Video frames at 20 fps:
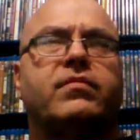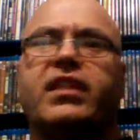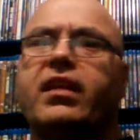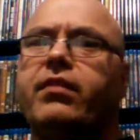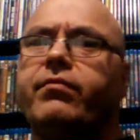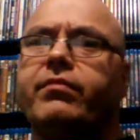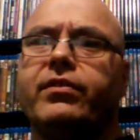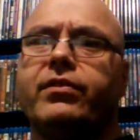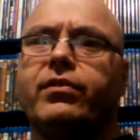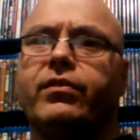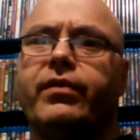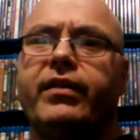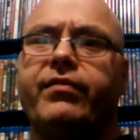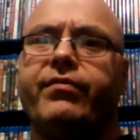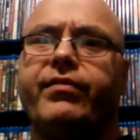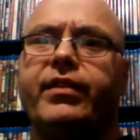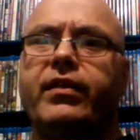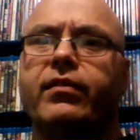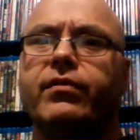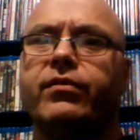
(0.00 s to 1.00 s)
They even still have
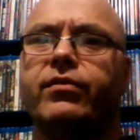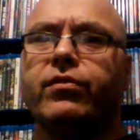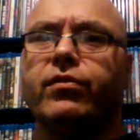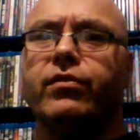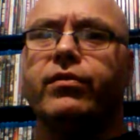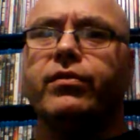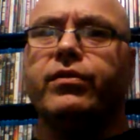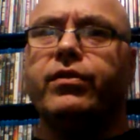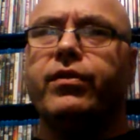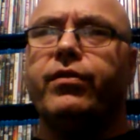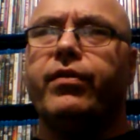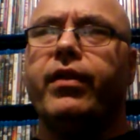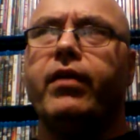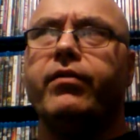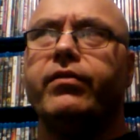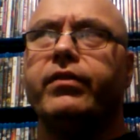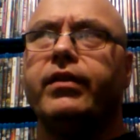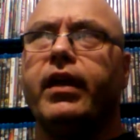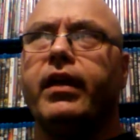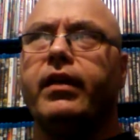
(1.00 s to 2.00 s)
video stores in
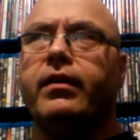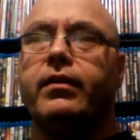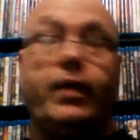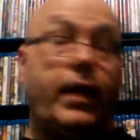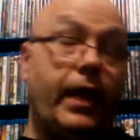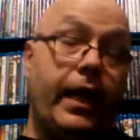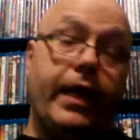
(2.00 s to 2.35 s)
2009.